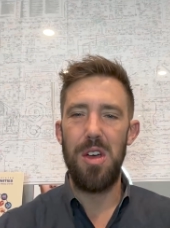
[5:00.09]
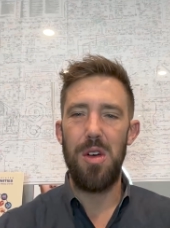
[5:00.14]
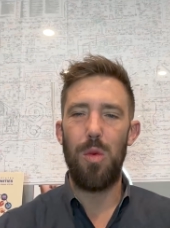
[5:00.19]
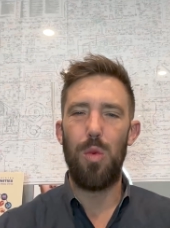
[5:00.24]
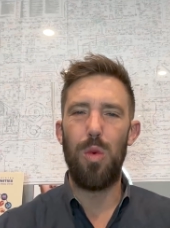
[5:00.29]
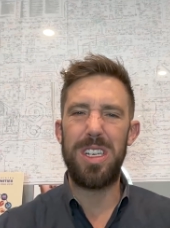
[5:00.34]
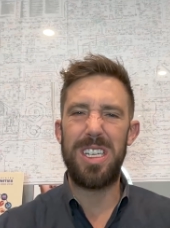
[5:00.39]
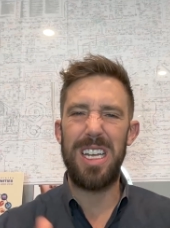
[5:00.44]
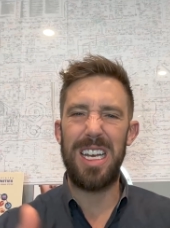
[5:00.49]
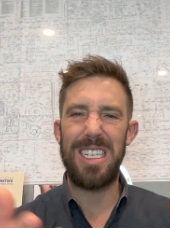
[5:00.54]

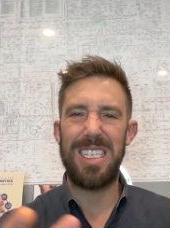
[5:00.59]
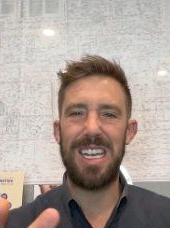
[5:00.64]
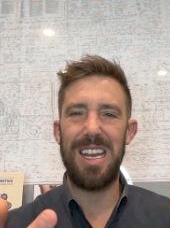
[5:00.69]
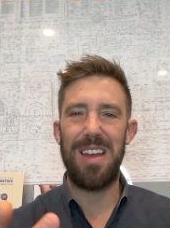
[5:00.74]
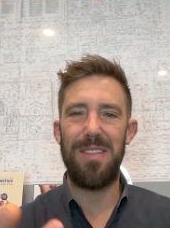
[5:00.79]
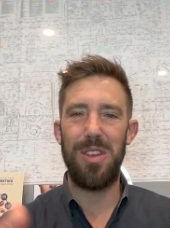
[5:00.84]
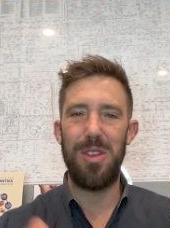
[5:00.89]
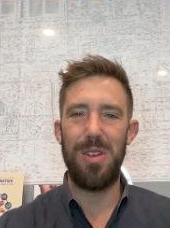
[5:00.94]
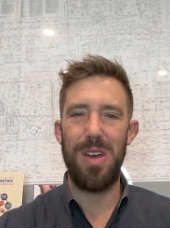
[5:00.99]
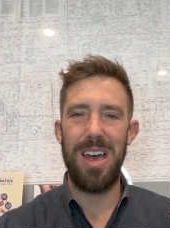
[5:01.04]
What testing
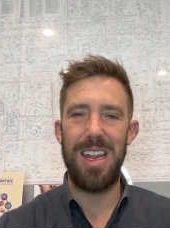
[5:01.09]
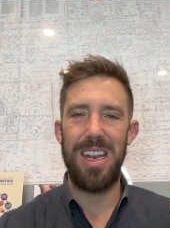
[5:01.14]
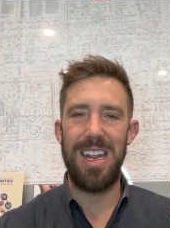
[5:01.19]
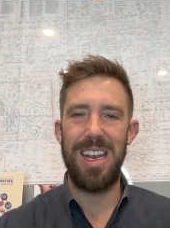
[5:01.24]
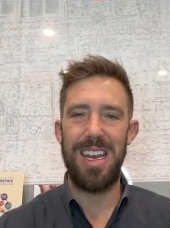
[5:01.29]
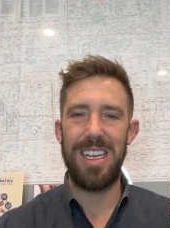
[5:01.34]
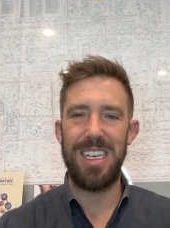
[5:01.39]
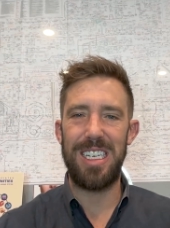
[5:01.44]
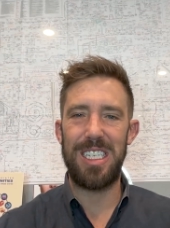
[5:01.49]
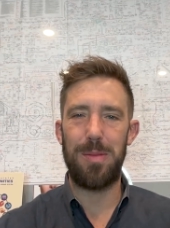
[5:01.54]
have you had
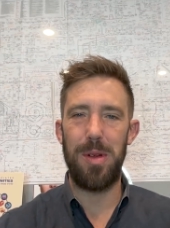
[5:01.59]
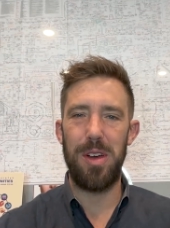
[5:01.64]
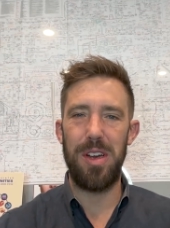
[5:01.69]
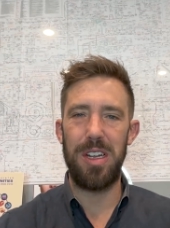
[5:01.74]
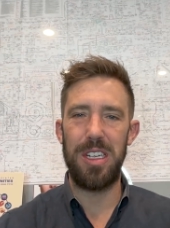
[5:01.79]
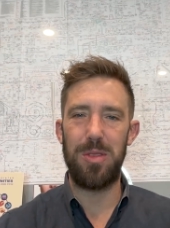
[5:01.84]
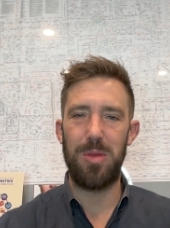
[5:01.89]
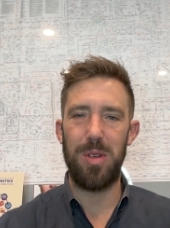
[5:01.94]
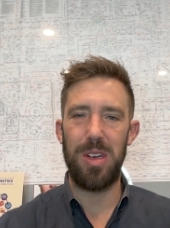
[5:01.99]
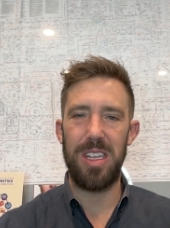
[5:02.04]
any
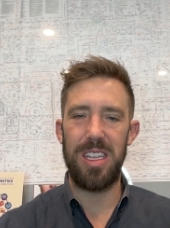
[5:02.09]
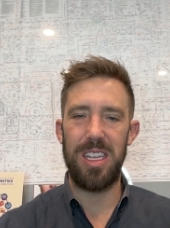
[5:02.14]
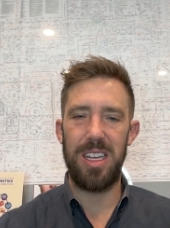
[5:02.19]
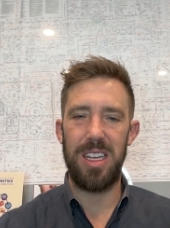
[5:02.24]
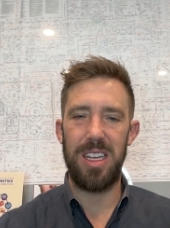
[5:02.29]
experience with?